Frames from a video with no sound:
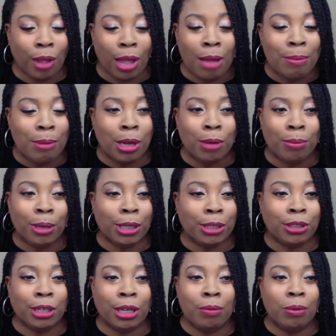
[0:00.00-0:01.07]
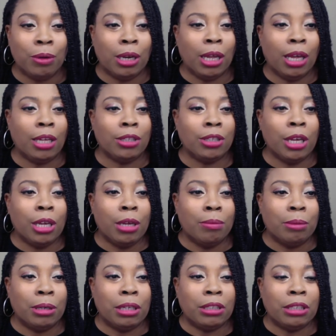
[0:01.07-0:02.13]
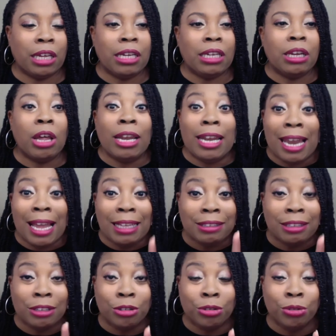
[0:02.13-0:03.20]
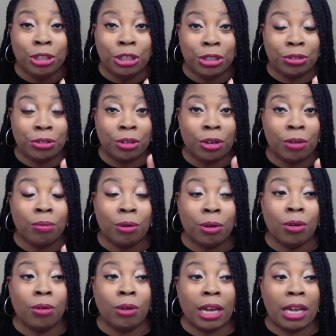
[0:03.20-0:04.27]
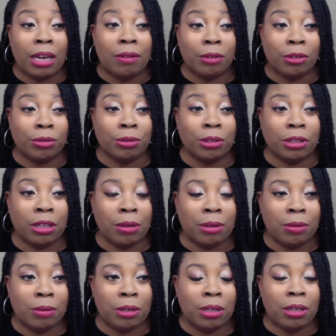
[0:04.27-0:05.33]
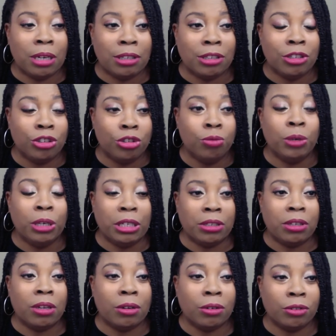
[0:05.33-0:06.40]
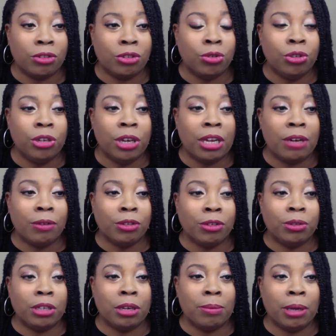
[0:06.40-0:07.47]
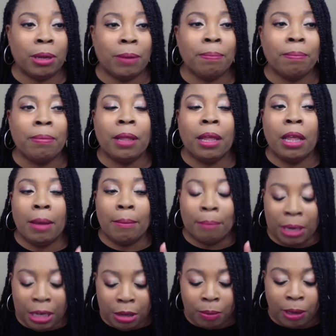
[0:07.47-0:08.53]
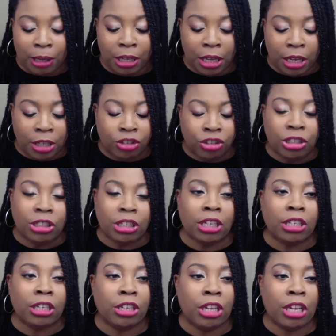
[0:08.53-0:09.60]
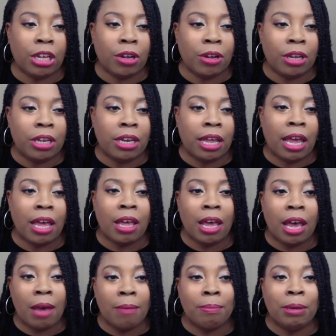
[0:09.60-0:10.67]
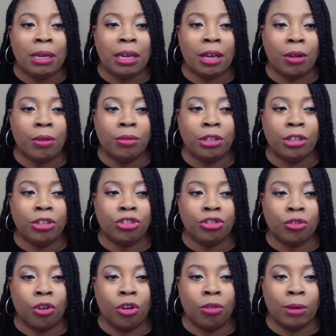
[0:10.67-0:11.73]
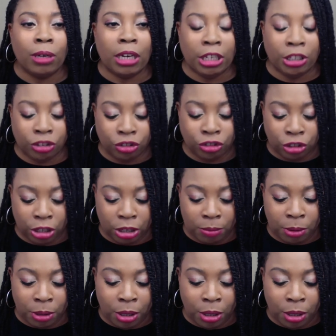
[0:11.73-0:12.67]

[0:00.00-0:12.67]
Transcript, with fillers: I'm gonna come back to that one last. But they said in, in less than two years, her her anniversary is coming in less than two weeks. Her two year anniversary is coming up. But anyway, she said that they are in a happy, healthy, strong relationship.